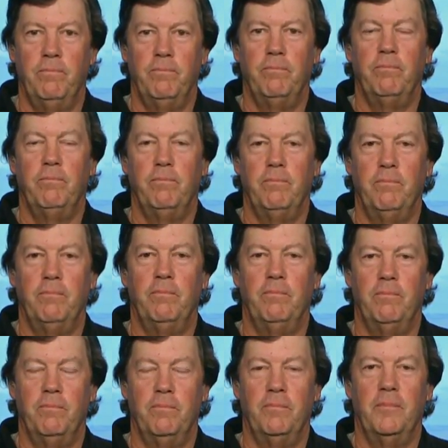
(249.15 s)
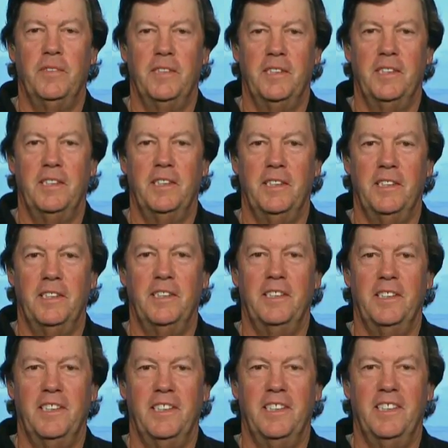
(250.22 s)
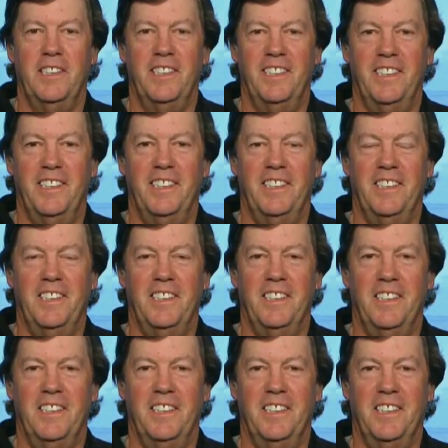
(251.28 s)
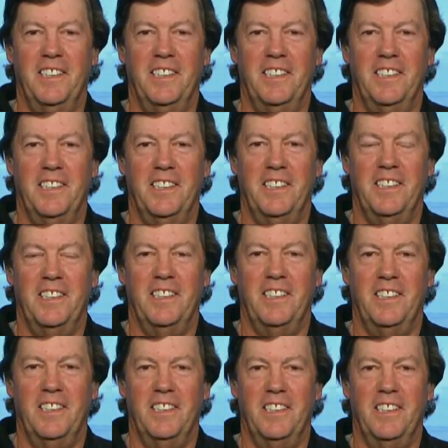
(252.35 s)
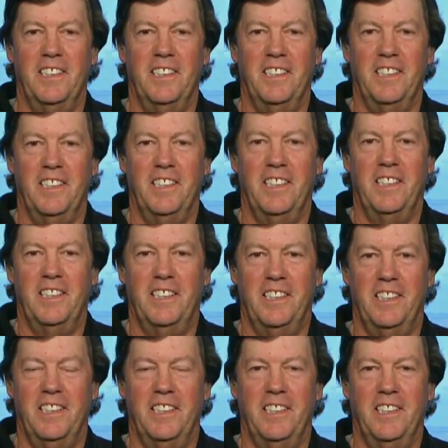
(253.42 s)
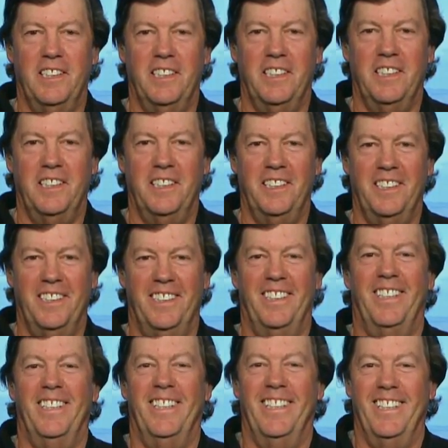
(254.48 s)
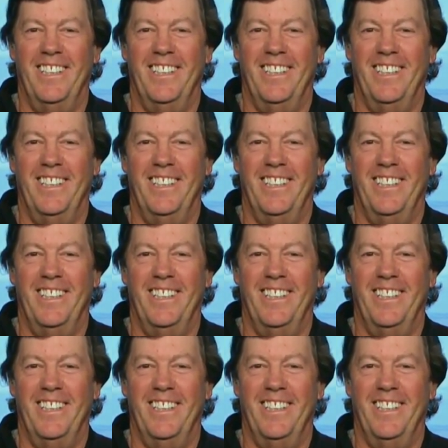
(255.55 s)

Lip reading: The person shown says nothing.